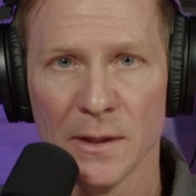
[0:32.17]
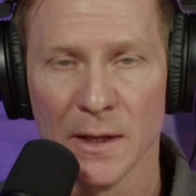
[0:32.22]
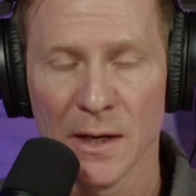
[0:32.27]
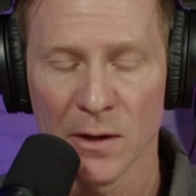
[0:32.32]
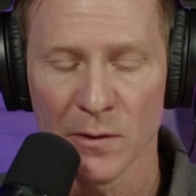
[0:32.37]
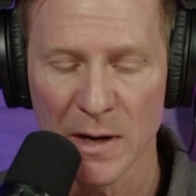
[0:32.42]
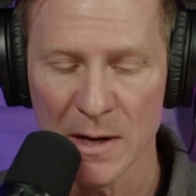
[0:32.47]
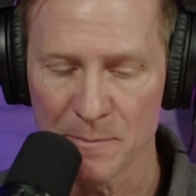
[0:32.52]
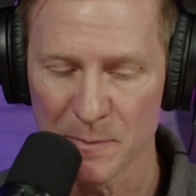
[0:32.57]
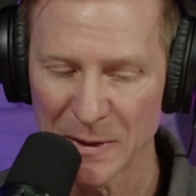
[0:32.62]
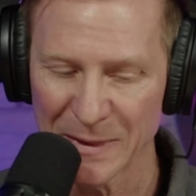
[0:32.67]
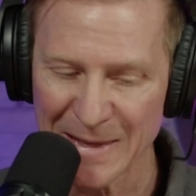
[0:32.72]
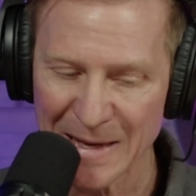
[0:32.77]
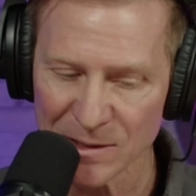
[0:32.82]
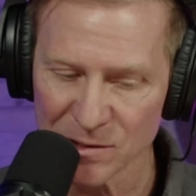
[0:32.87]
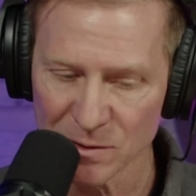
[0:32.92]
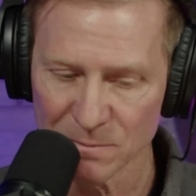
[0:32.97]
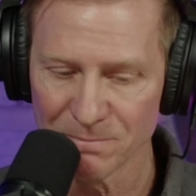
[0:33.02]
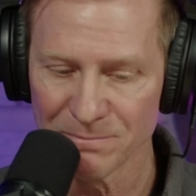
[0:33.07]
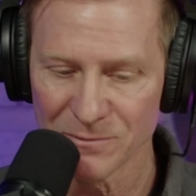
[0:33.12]
All right, but
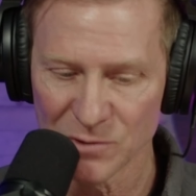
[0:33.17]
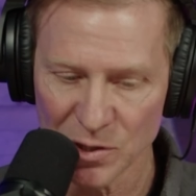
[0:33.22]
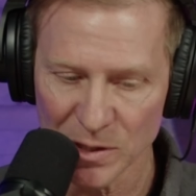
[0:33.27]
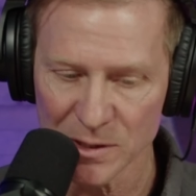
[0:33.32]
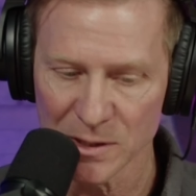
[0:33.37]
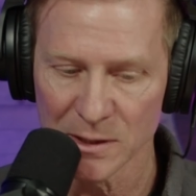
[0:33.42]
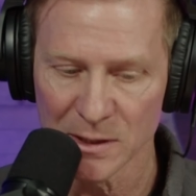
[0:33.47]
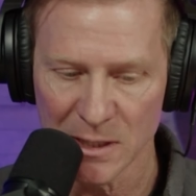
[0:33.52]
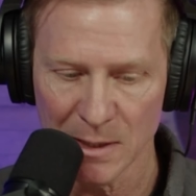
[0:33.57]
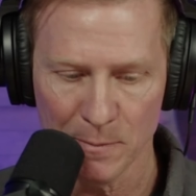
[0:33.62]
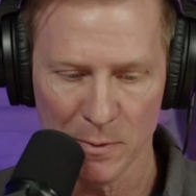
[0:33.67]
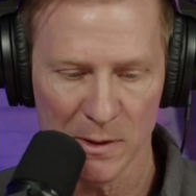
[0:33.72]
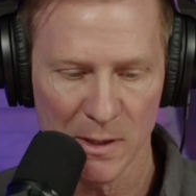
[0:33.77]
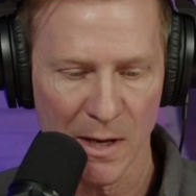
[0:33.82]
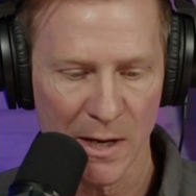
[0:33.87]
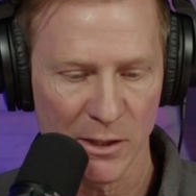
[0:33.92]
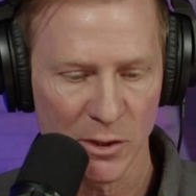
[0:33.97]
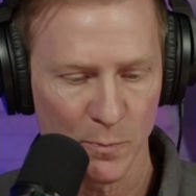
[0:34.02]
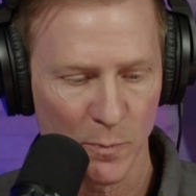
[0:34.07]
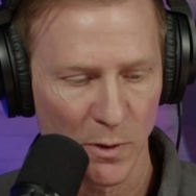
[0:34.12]
that's just the tip of the
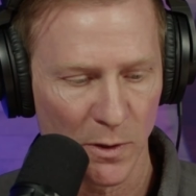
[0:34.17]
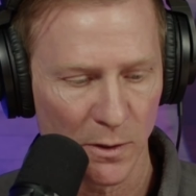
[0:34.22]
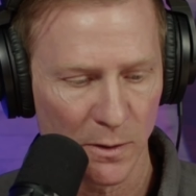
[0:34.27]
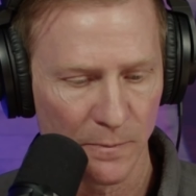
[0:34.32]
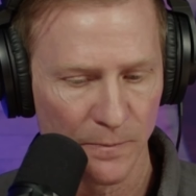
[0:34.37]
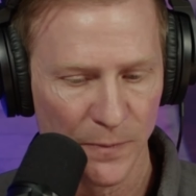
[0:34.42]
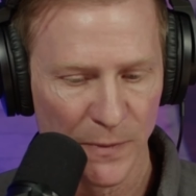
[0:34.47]
iceberg.